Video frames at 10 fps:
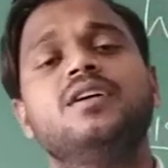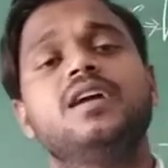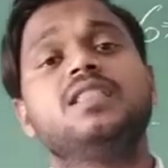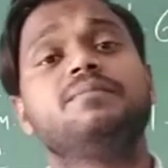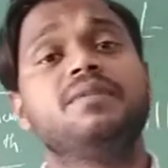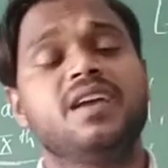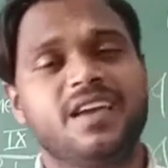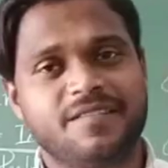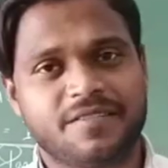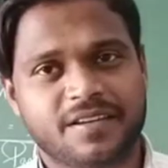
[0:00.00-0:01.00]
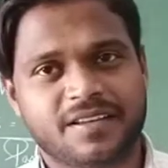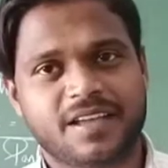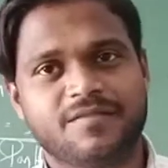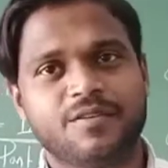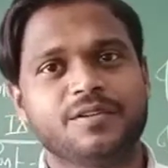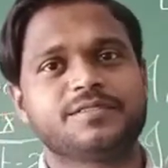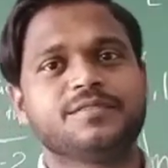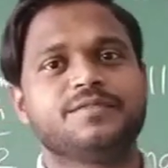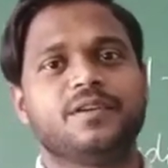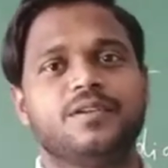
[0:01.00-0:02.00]
in the behavior, and we
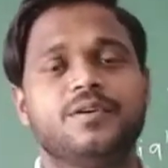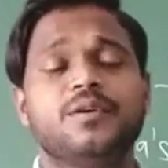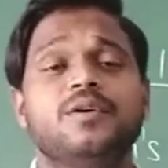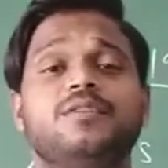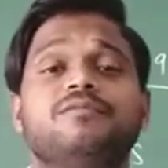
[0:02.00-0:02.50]
also follow